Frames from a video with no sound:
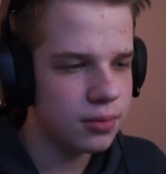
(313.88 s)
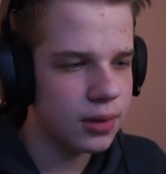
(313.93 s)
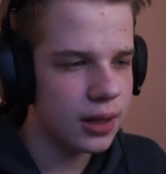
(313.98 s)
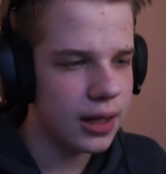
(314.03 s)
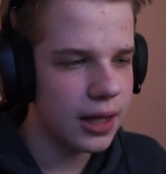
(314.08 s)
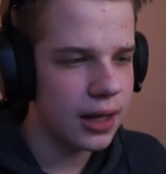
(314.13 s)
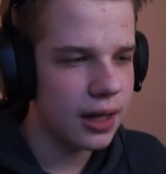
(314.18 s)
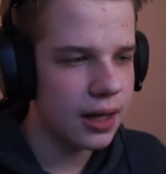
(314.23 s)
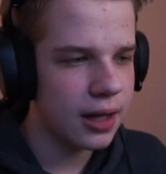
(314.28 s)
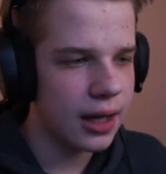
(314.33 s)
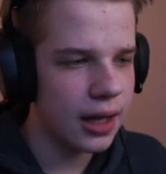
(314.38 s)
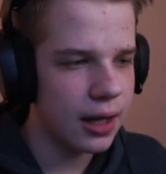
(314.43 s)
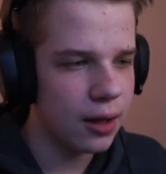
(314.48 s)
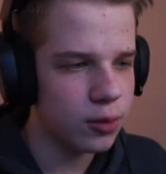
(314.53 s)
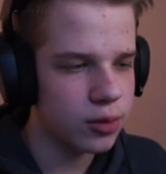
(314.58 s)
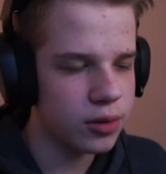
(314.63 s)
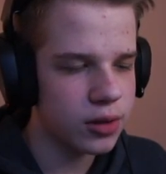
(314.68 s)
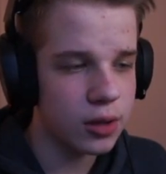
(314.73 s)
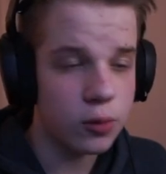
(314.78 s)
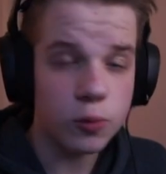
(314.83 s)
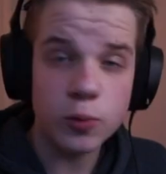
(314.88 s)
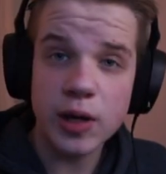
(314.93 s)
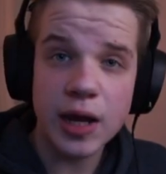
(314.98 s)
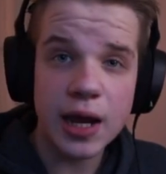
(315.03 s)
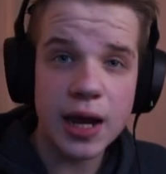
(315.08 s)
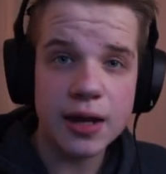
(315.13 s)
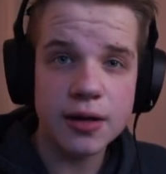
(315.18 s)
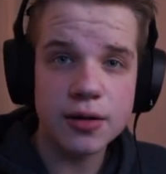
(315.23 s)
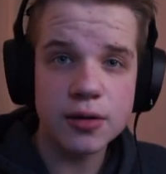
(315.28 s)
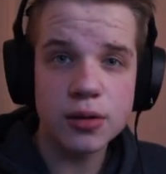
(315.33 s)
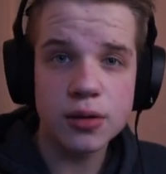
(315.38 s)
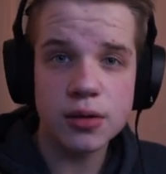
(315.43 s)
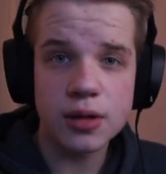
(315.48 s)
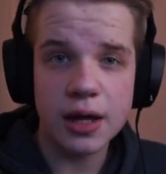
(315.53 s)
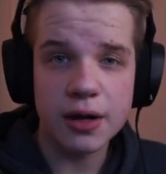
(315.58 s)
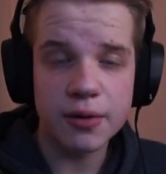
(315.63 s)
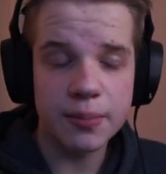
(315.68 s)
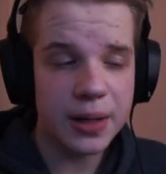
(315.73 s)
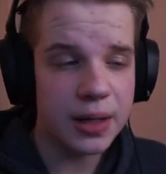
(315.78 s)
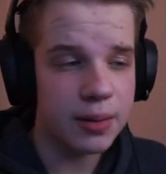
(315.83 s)
uh, house that we had
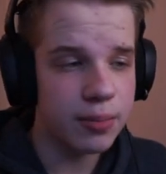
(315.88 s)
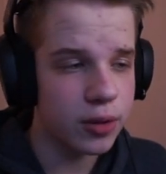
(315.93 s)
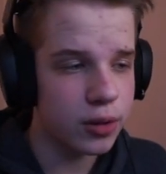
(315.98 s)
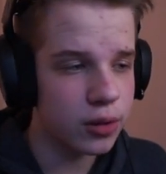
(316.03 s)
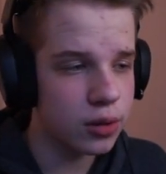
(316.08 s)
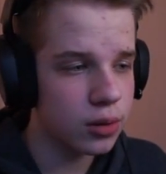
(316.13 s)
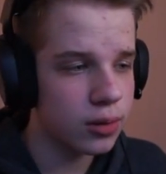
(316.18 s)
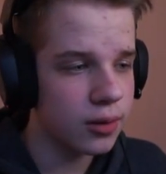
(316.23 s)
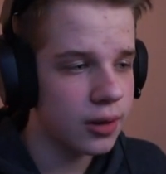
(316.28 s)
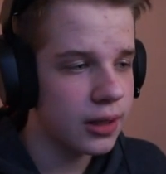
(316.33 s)
inside of Mecabricks,